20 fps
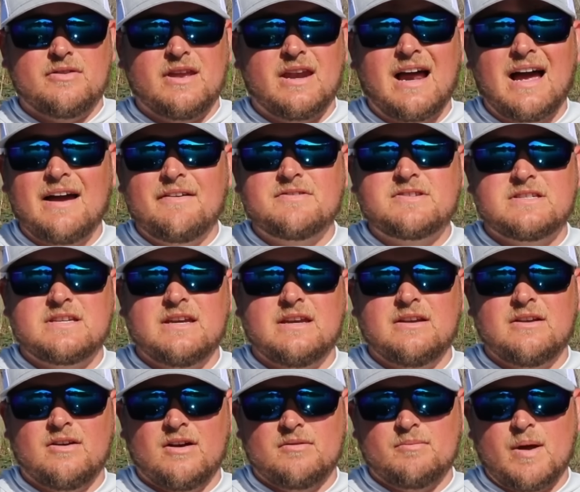that I've
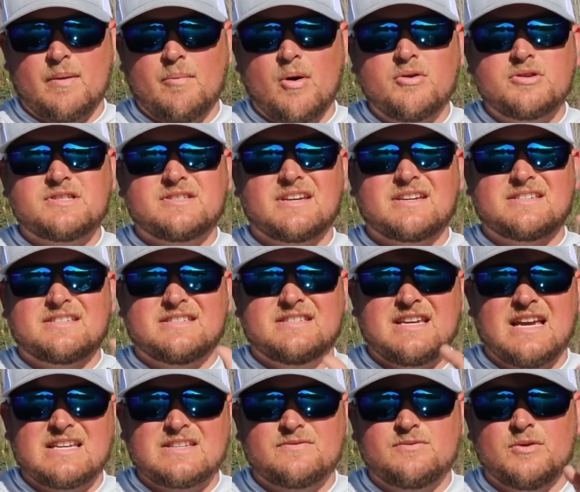seen on my most
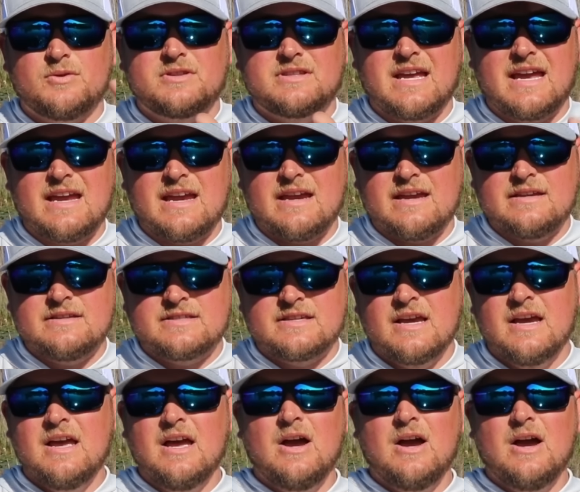successful days